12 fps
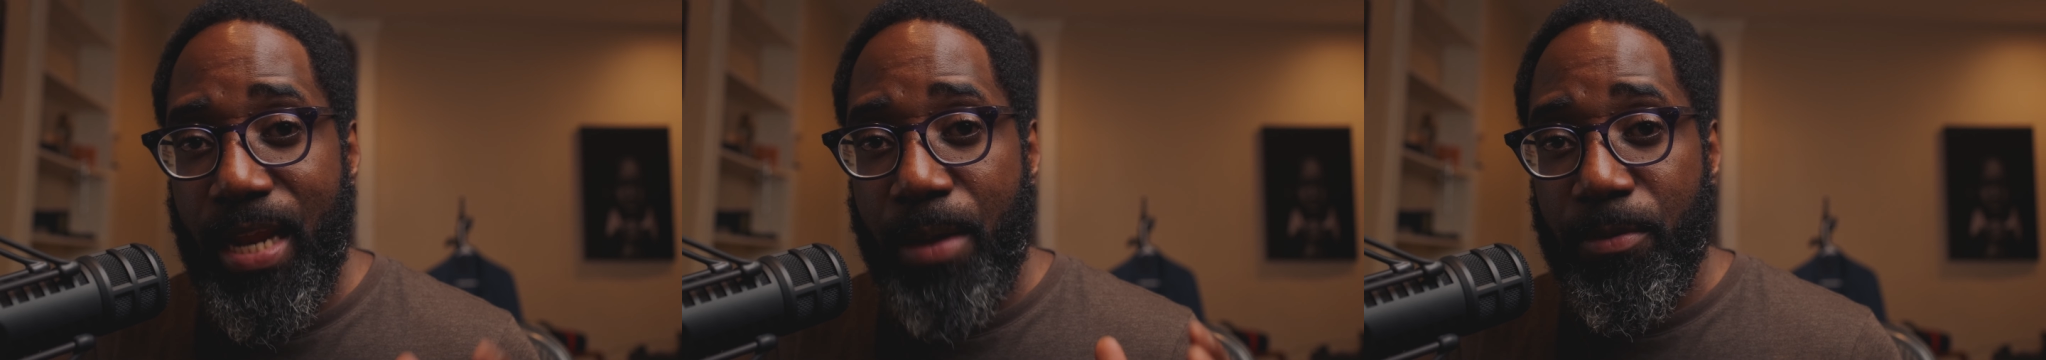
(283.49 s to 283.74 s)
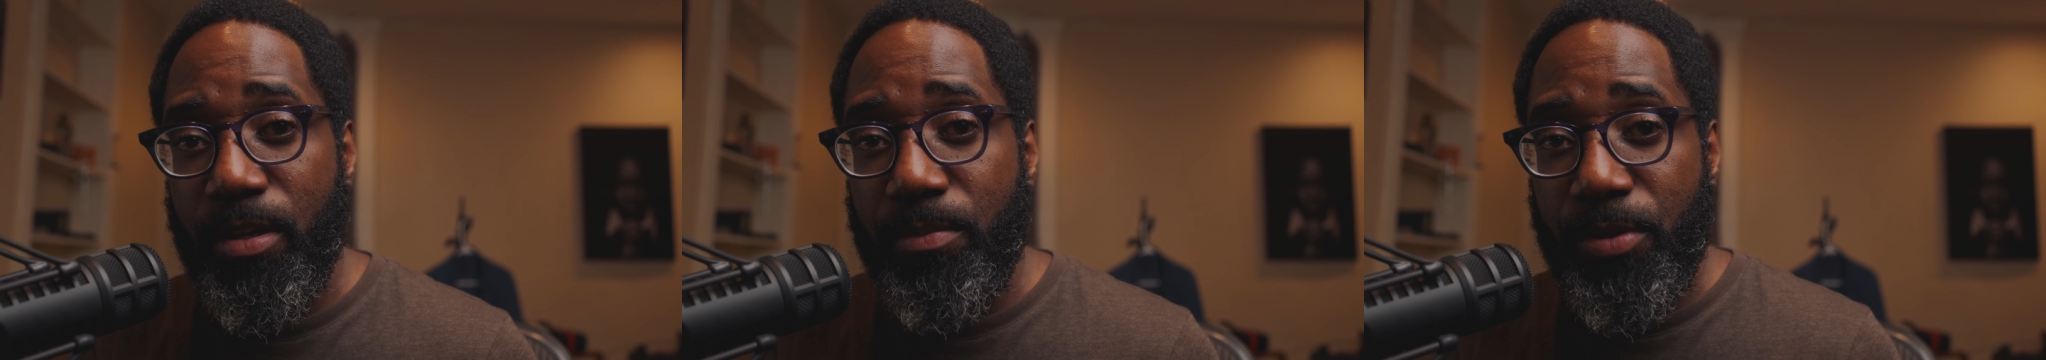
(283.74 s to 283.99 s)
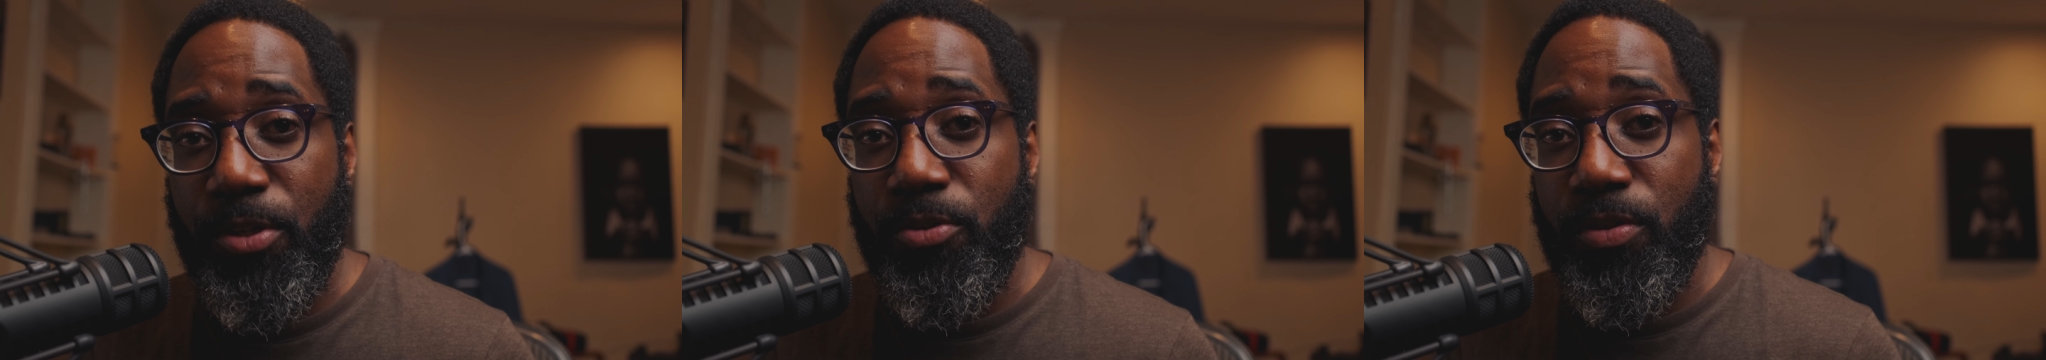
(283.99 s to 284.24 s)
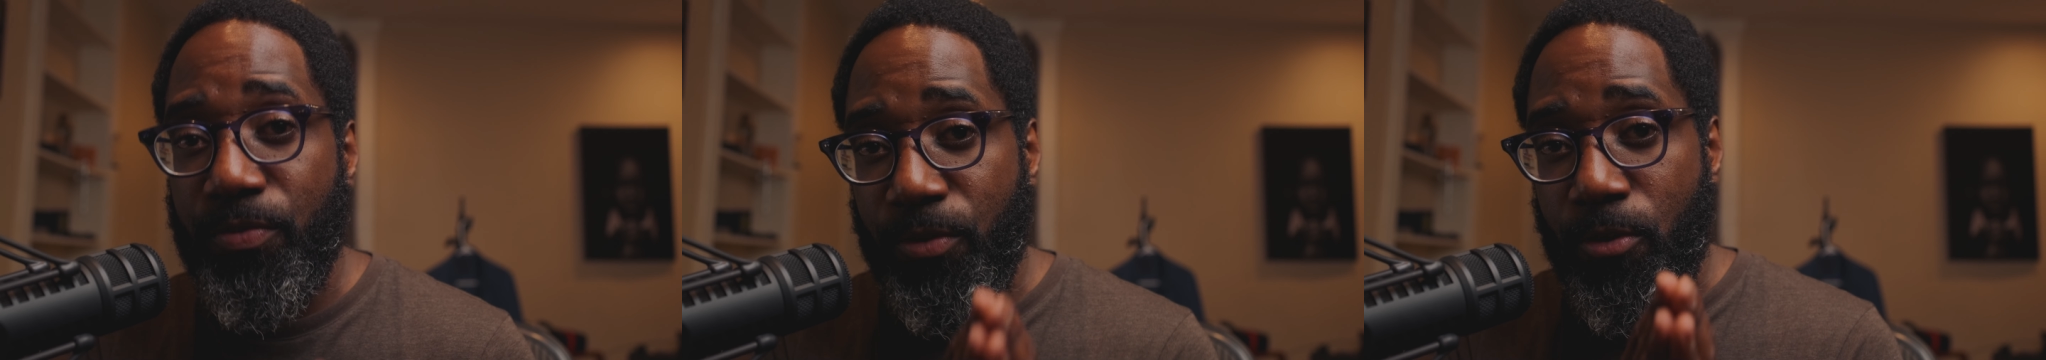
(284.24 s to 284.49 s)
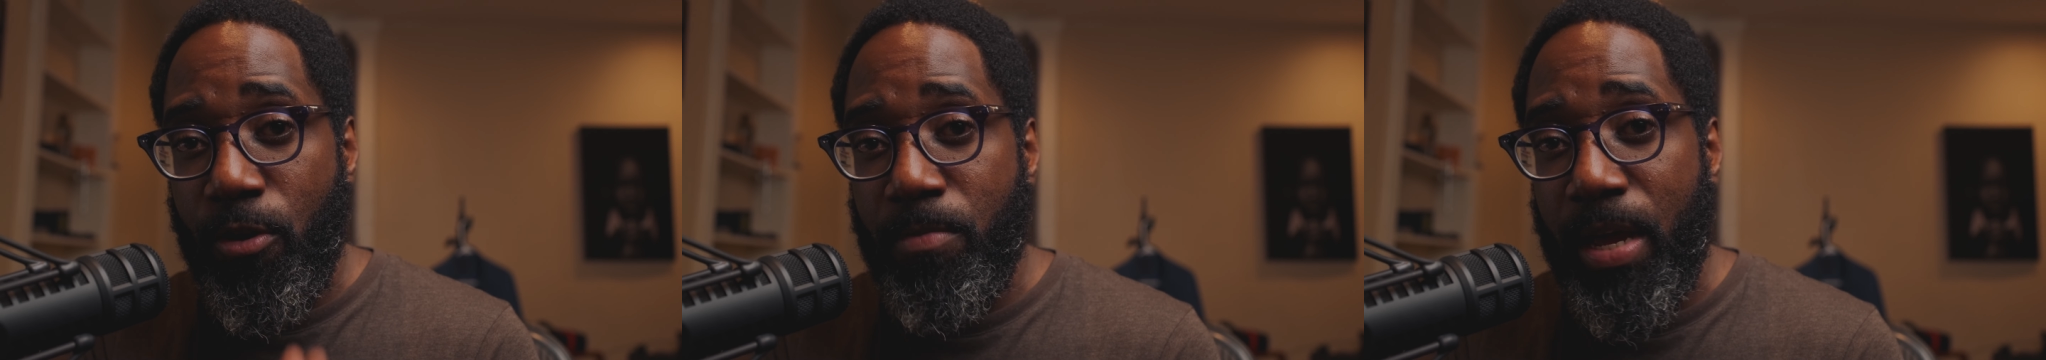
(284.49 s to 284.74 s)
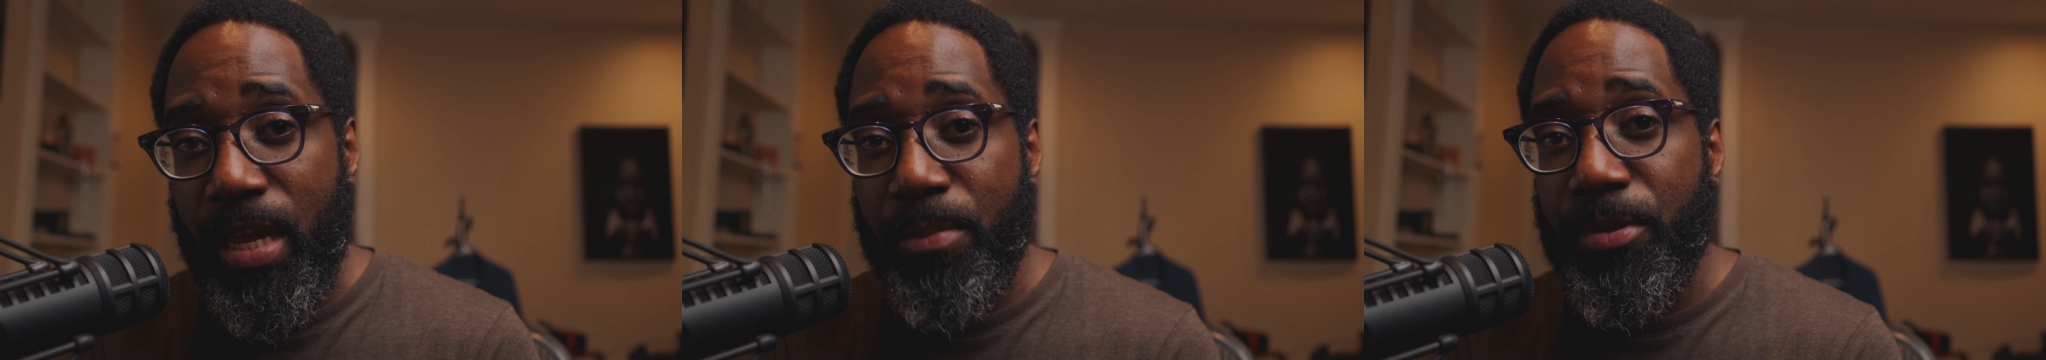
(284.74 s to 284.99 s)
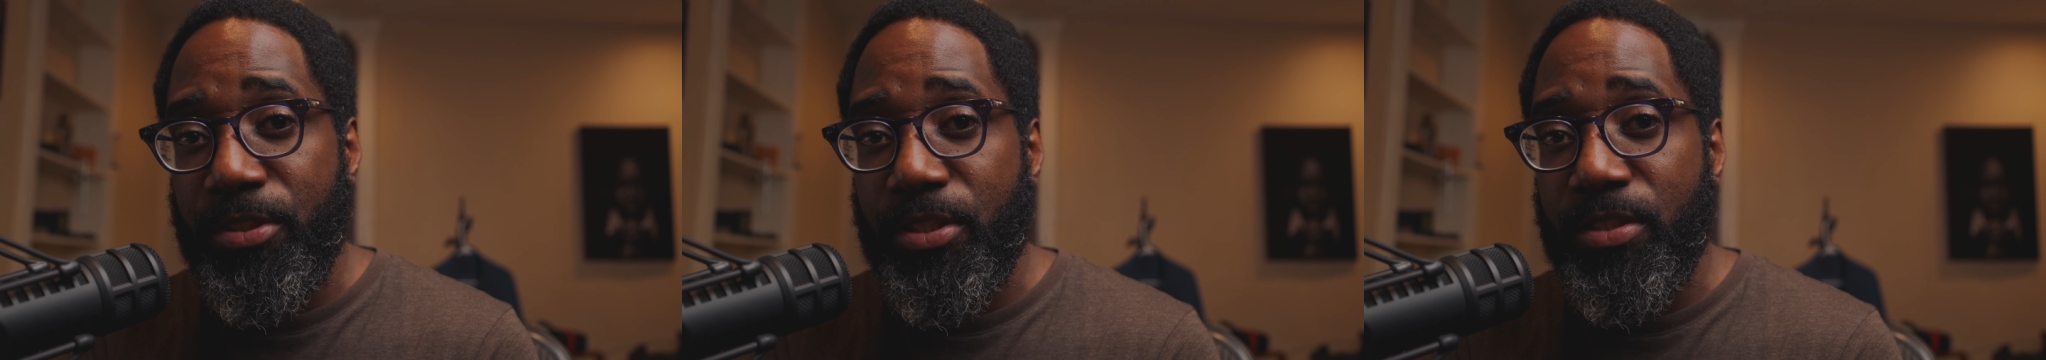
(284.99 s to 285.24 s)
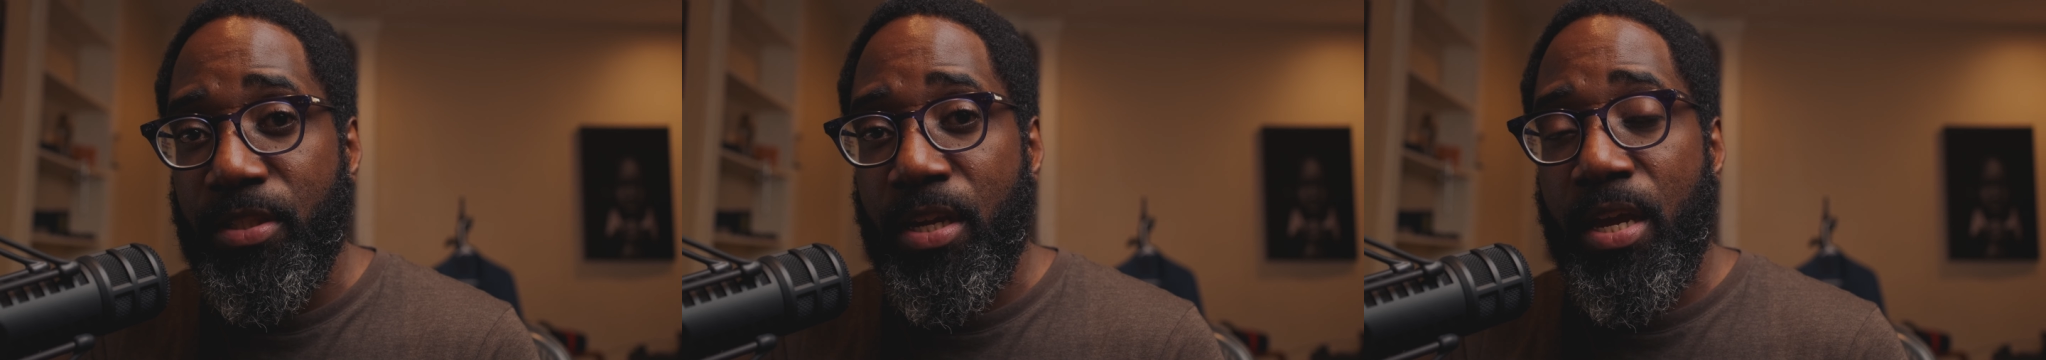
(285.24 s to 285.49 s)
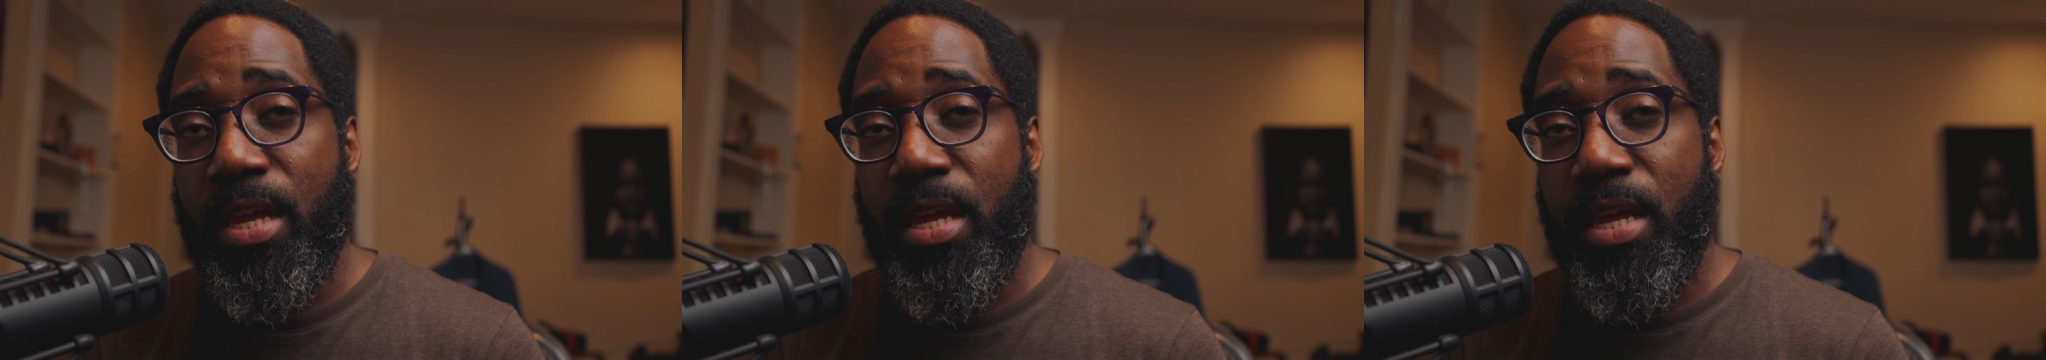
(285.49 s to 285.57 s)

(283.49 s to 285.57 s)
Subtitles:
I'm going to be using for all my images,